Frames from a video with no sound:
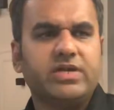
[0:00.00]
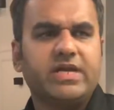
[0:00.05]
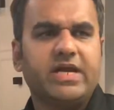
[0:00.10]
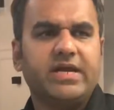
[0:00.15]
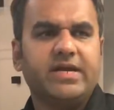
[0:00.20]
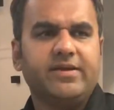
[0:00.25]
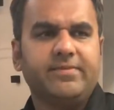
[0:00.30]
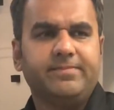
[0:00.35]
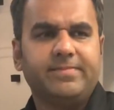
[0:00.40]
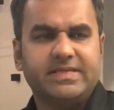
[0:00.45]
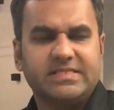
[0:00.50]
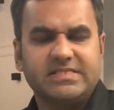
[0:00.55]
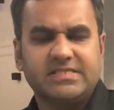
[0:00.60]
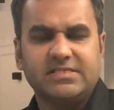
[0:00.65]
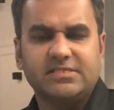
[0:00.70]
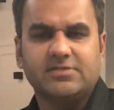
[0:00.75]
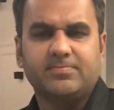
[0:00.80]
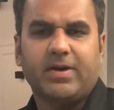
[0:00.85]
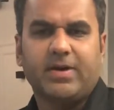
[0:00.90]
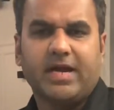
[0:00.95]
create a
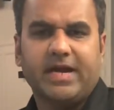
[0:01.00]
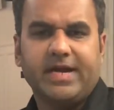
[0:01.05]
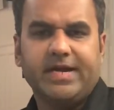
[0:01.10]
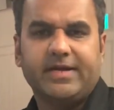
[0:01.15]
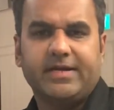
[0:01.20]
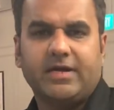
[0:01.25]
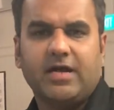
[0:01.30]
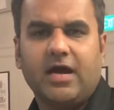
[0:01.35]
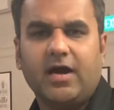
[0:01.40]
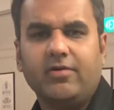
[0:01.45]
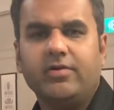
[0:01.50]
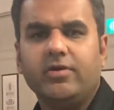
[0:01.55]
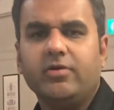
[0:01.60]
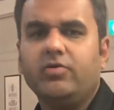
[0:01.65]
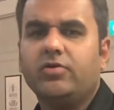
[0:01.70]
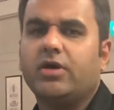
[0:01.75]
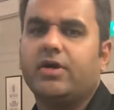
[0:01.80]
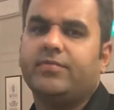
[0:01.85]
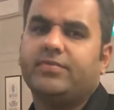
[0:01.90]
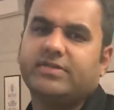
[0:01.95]
basis bucket, how can
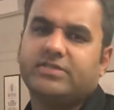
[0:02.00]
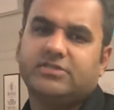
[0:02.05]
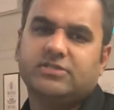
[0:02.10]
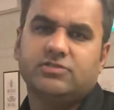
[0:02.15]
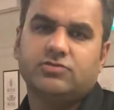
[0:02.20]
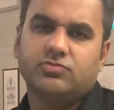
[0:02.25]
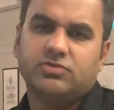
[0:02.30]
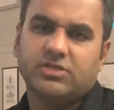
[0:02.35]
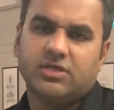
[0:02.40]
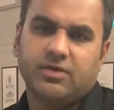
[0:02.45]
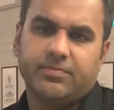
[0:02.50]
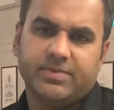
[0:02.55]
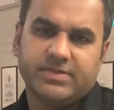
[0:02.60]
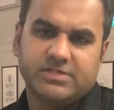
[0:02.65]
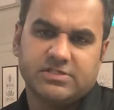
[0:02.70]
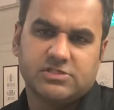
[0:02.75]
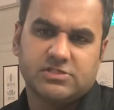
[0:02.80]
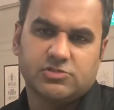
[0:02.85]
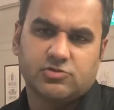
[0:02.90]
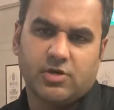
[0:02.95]
you cover this using a
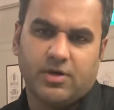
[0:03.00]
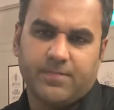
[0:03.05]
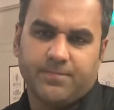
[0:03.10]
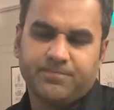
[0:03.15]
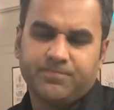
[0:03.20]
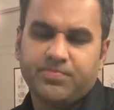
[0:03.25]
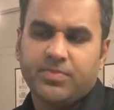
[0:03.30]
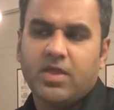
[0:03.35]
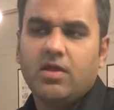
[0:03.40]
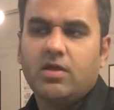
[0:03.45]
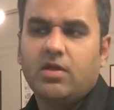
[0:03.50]
basis swap?